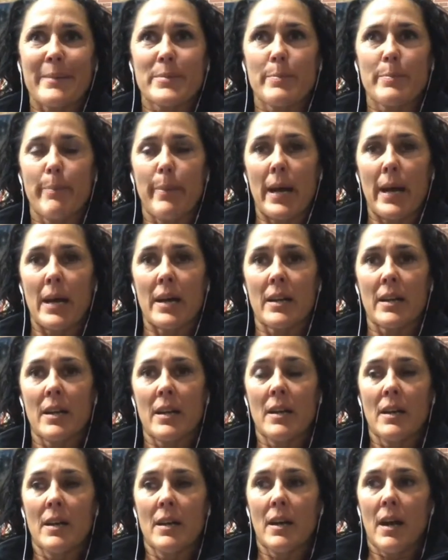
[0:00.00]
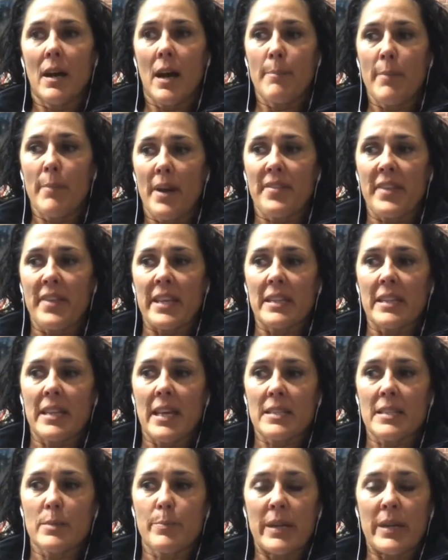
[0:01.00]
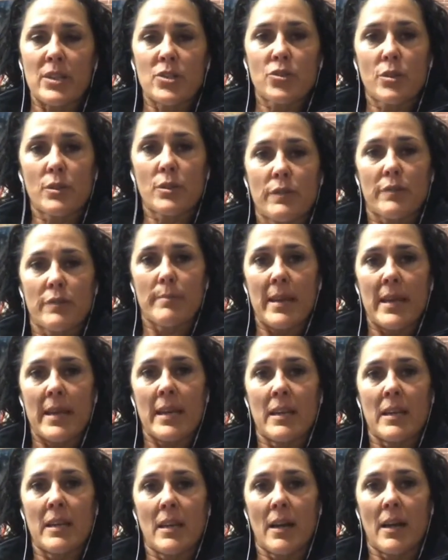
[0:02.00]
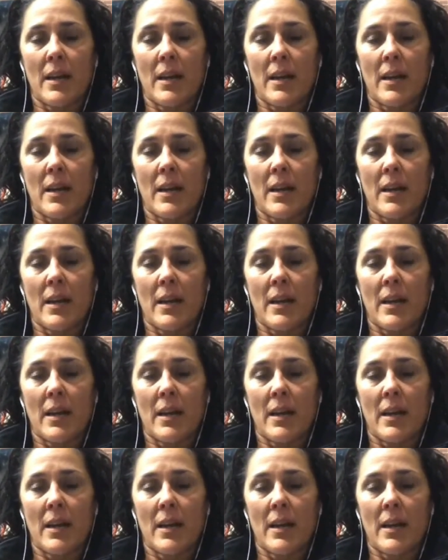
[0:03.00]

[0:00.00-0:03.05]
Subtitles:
but I think that's been true for me